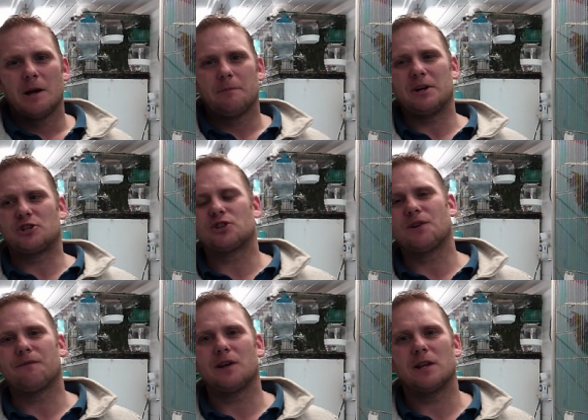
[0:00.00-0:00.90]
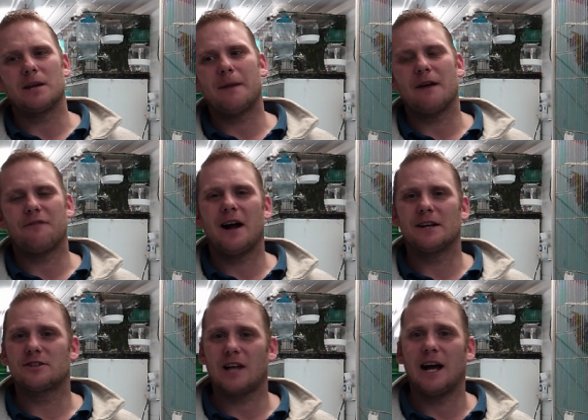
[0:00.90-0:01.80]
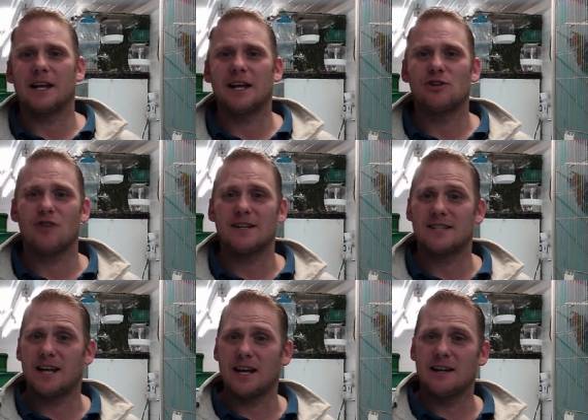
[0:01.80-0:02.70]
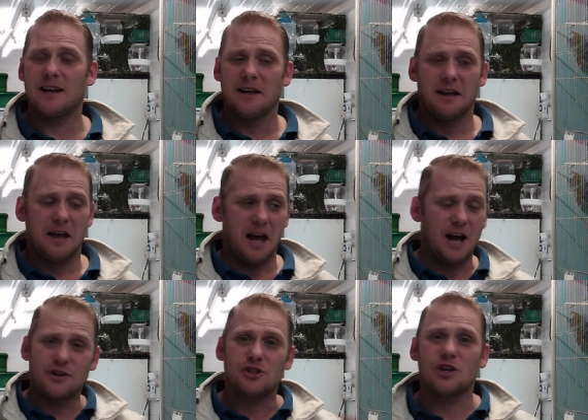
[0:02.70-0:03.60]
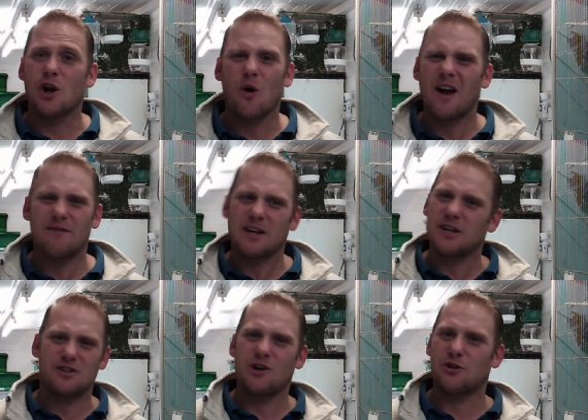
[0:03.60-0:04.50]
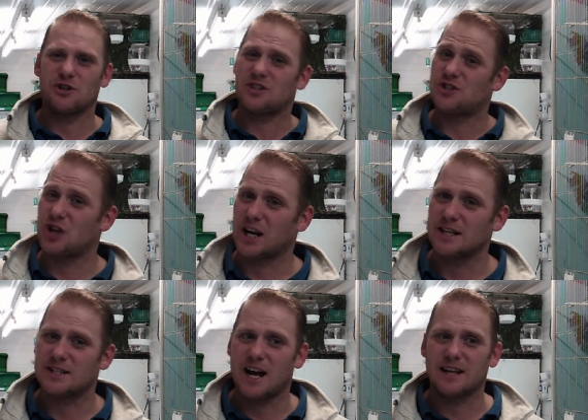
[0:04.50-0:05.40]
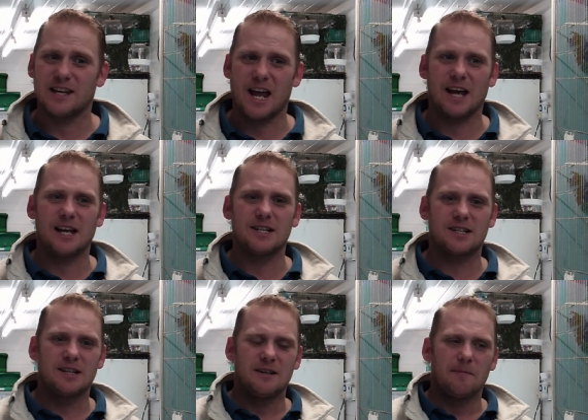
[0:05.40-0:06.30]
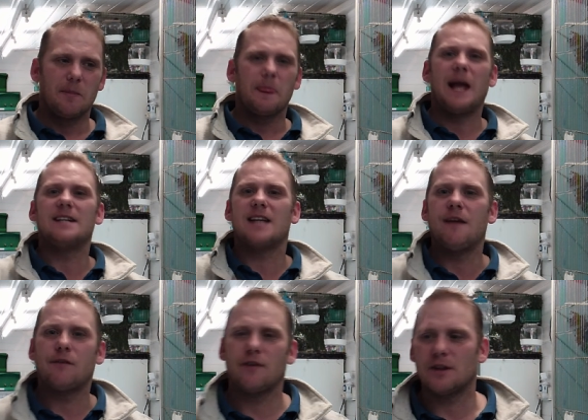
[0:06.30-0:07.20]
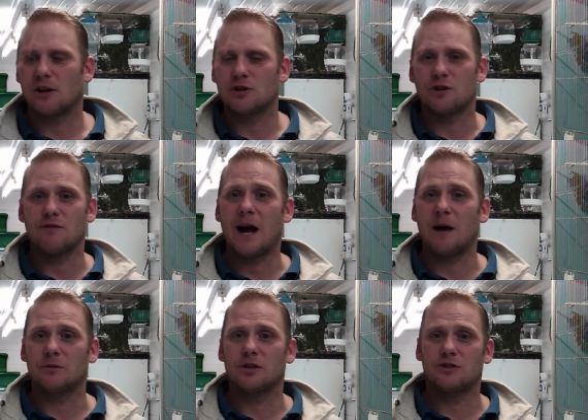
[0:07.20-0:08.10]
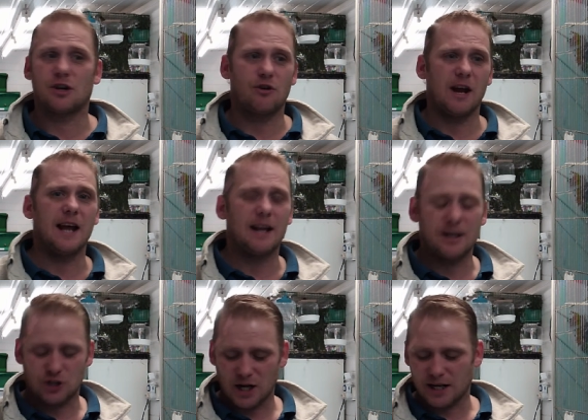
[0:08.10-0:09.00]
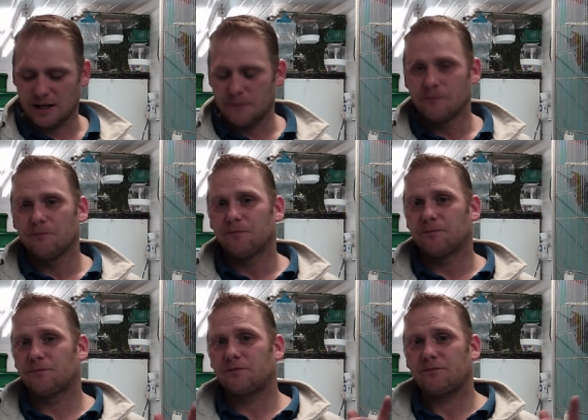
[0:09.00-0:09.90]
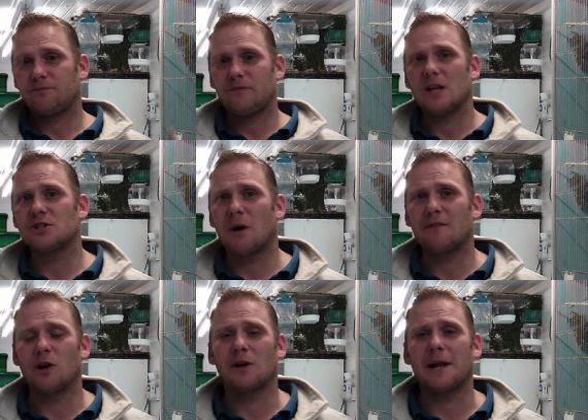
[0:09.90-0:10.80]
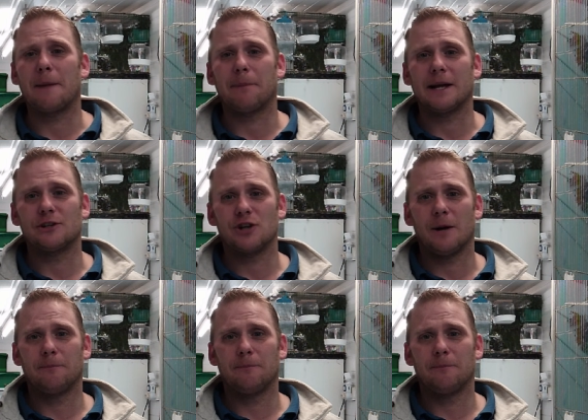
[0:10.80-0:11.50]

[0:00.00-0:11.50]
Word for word: but it's just something that you might find slightly interested in. Uh, just to know it's not just the chick inside the egg, it's, it's everything that goes around to create that chick. So have a look at that picture.